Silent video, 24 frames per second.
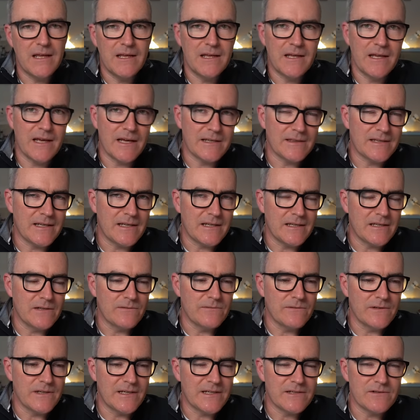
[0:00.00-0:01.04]
It had that
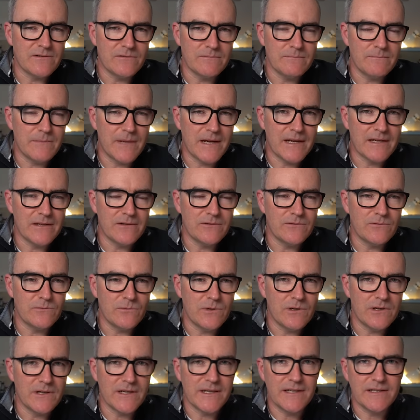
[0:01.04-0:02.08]
lovely sort of manual
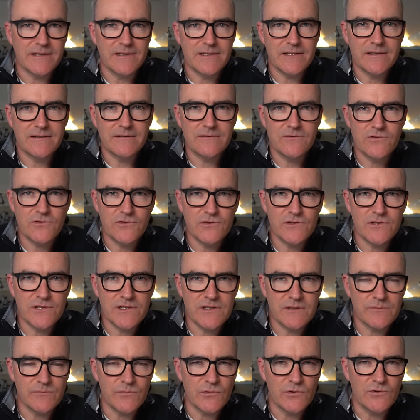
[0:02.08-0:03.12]
wind
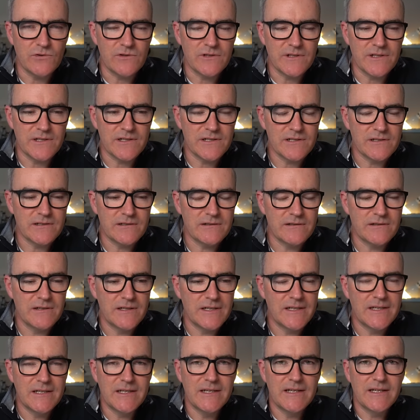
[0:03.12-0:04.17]
smoothness,
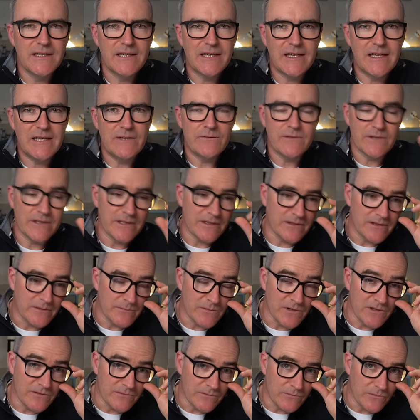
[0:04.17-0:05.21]
even though the
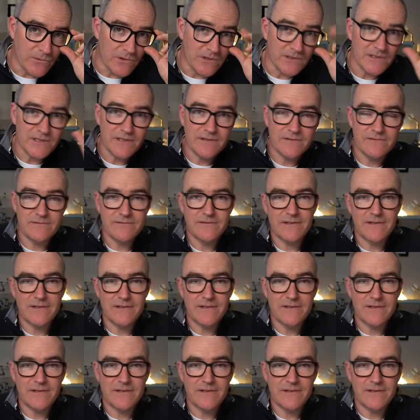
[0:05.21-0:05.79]
movement was,